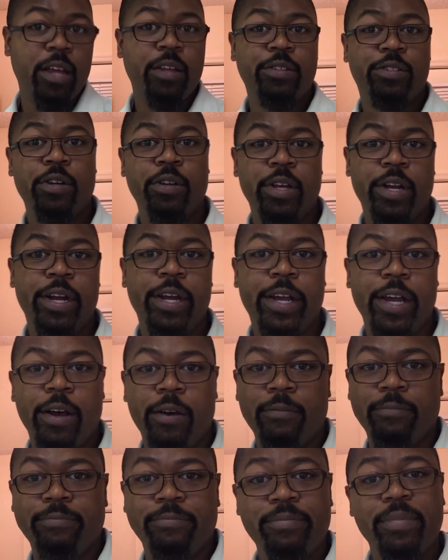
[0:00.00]
So there you
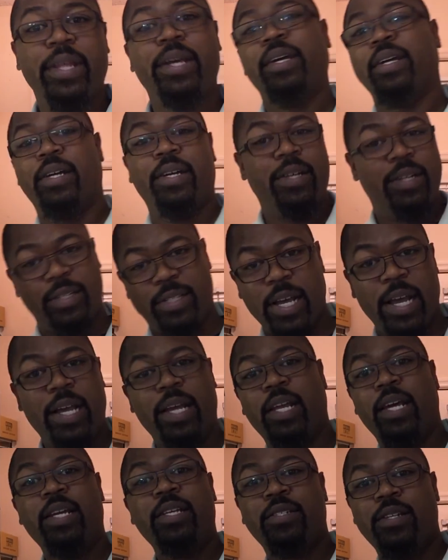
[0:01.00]
go. Take
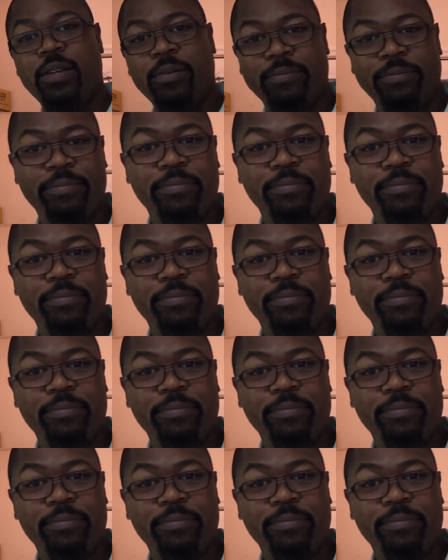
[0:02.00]
it easy.